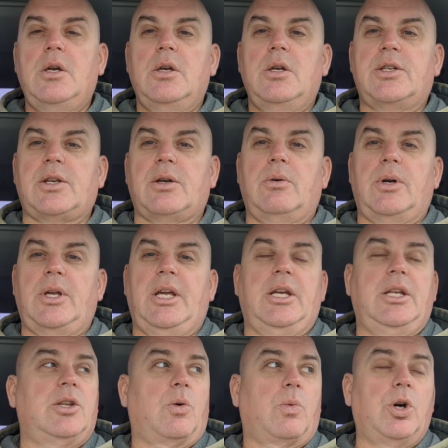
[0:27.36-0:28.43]
So
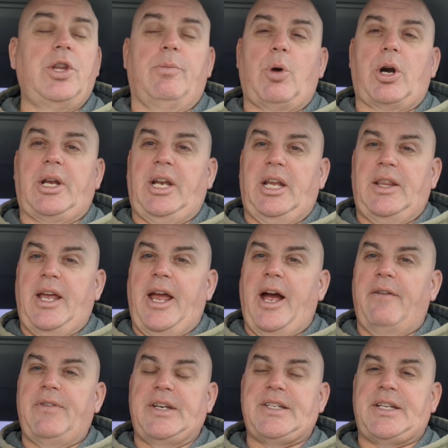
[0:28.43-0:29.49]
in the world of marketing, they
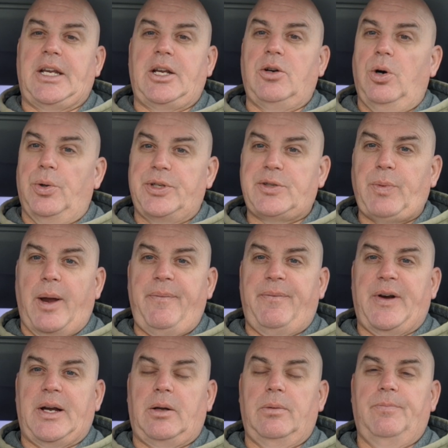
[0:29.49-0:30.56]
have this thing called a swipe
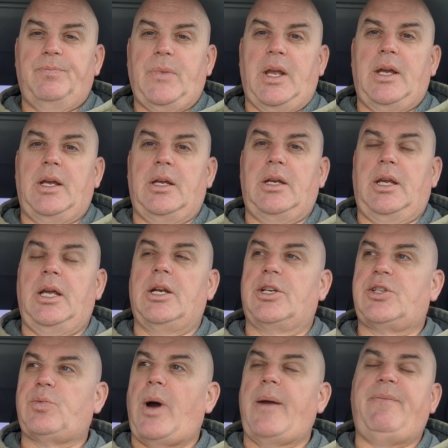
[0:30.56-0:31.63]
file. And in a
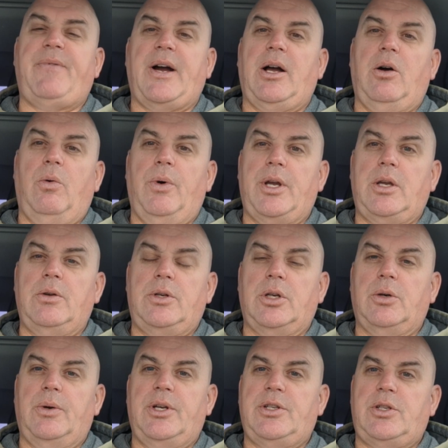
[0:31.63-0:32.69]
swipe file, what you
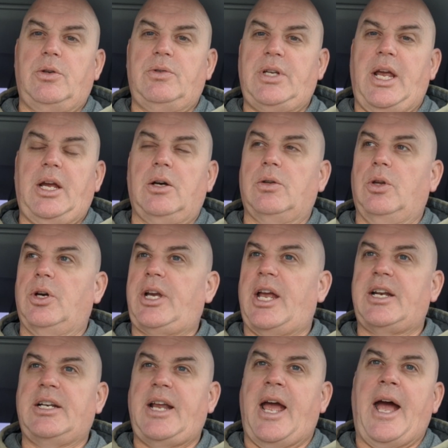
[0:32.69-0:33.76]
do is you take a look
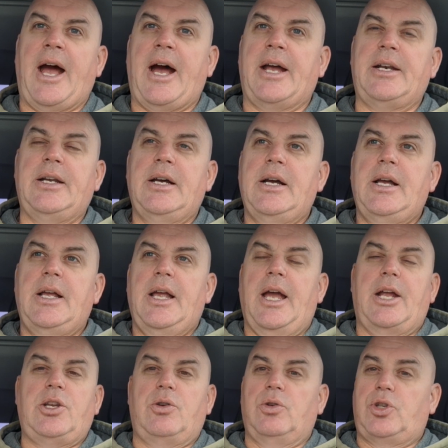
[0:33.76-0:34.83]
at an ad
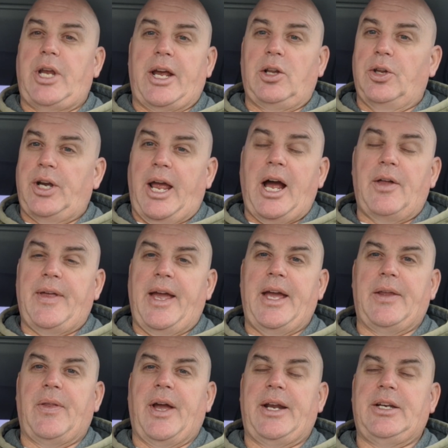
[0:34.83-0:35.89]
and you take a look at how the
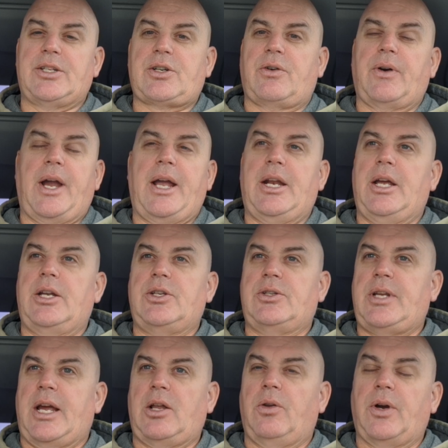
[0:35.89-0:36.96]
headline is created. You
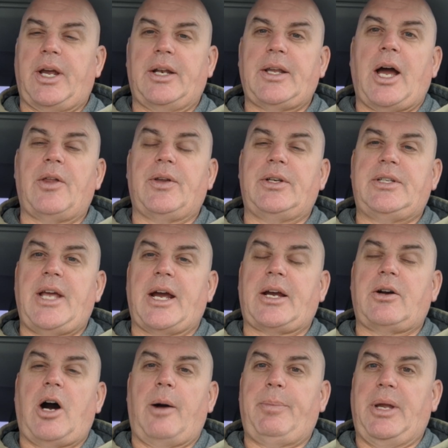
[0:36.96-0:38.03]
take a look at how the deck
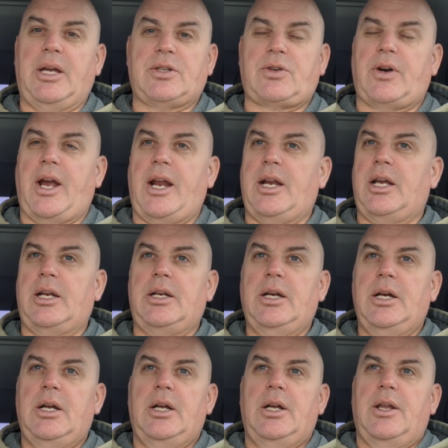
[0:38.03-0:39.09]
copy is created,
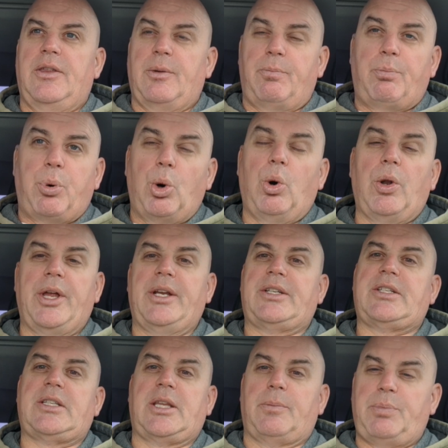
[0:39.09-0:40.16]
the
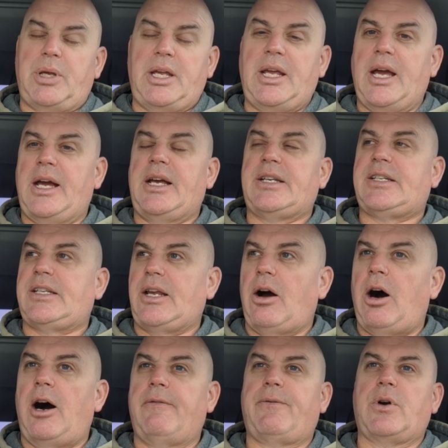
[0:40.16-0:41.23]
bullets, the PS, the
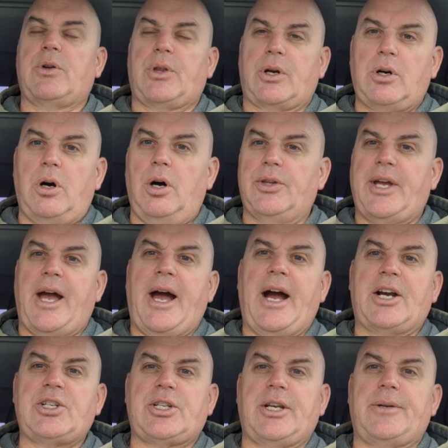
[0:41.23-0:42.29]
offer, the call to
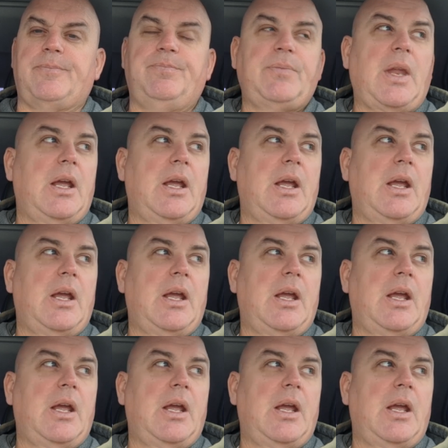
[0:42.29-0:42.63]
action.